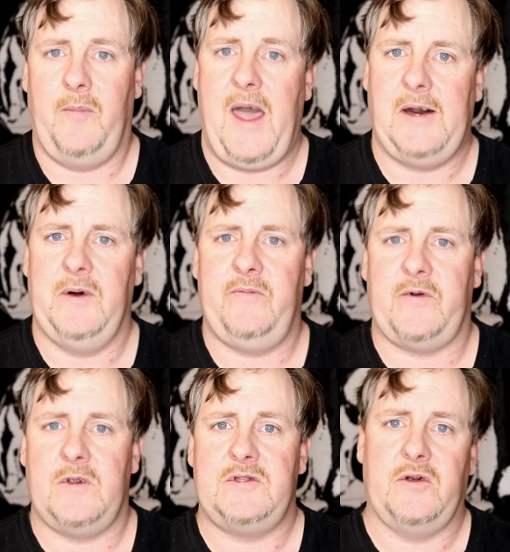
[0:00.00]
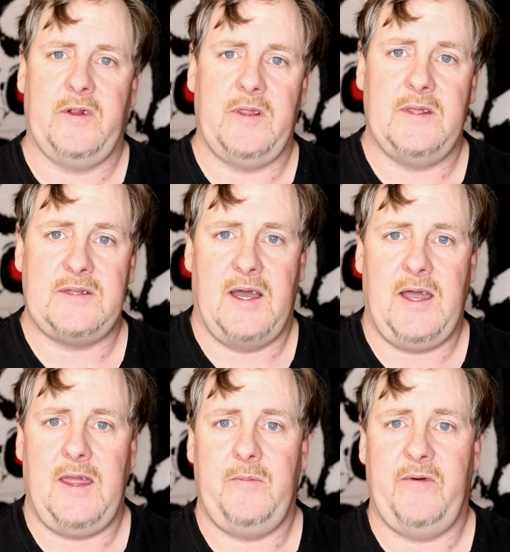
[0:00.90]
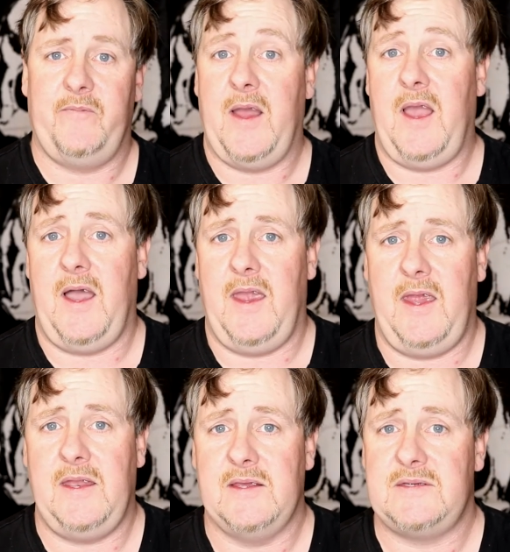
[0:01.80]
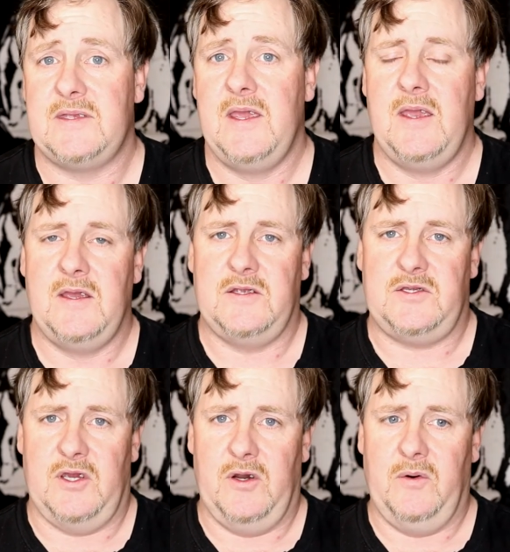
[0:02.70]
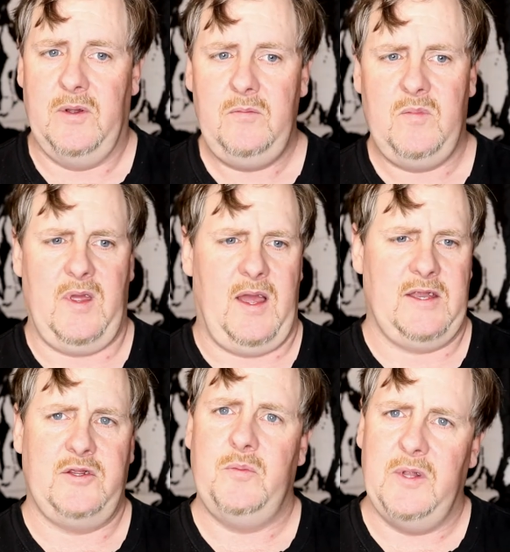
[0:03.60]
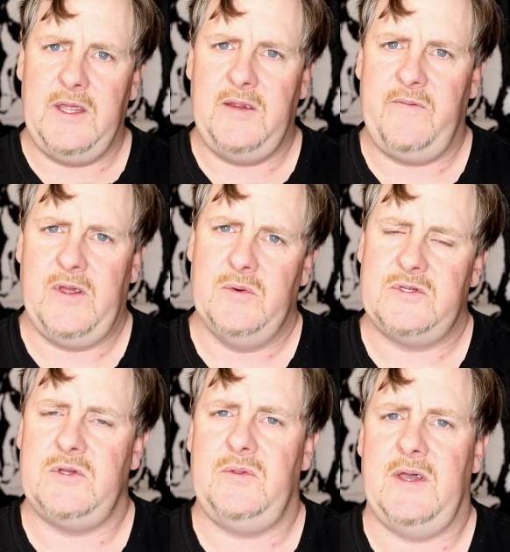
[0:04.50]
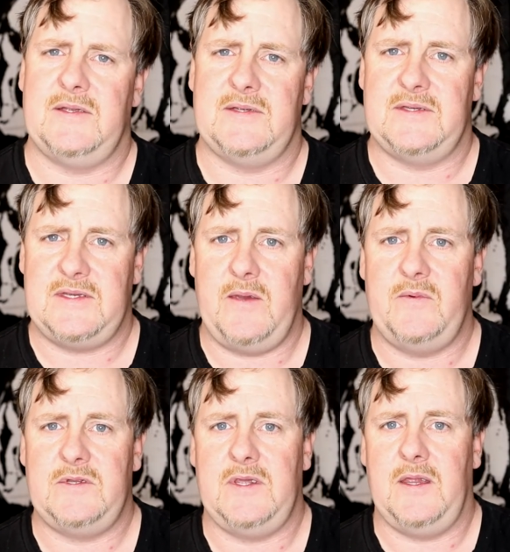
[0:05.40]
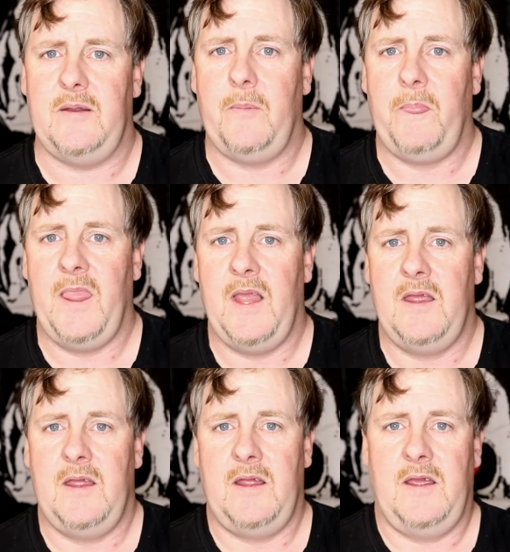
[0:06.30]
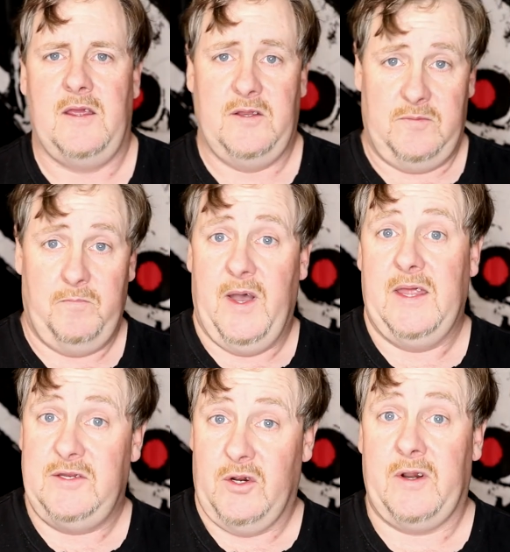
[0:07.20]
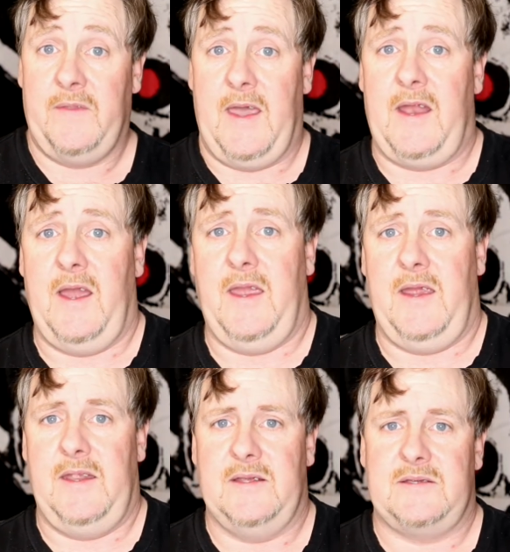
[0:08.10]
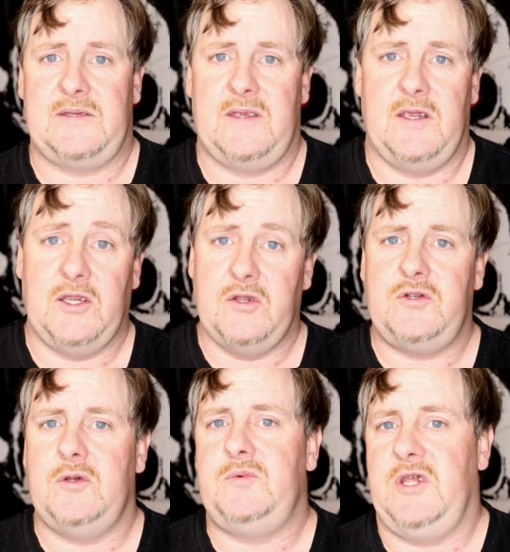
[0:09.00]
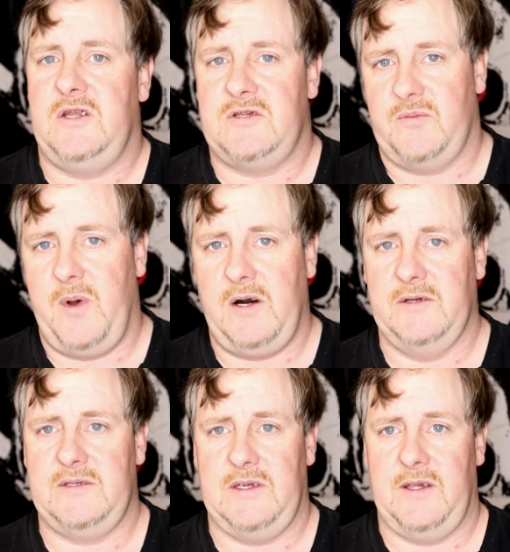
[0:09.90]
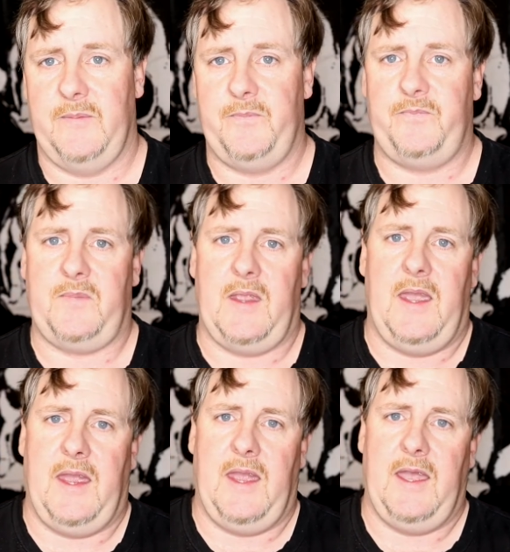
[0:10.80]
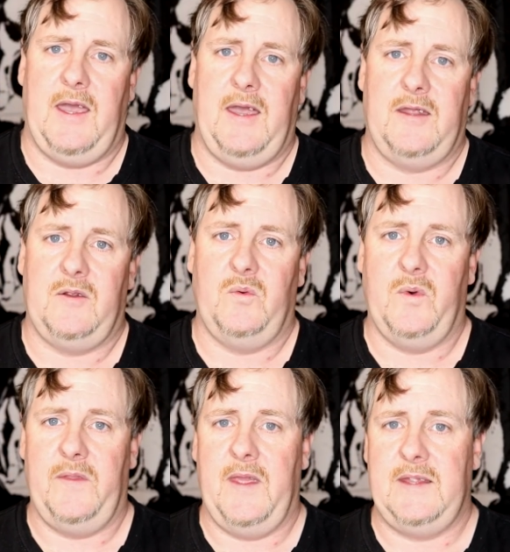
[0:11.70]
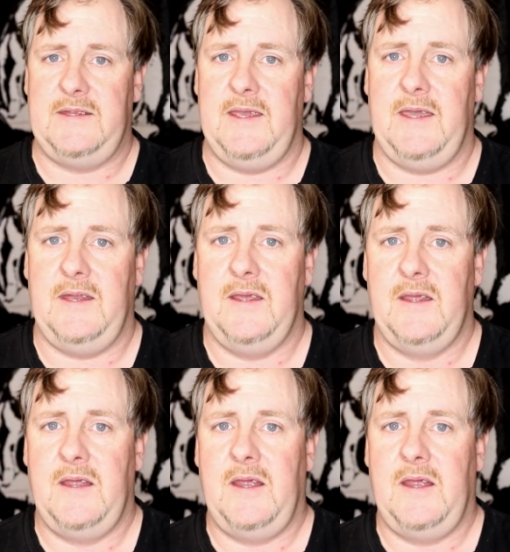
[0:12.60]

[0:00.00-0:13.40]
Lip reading: However, during the time of my hiatus, so I do believe it was 2017, but during that hiatus, YouTube changed their policy. And when they did,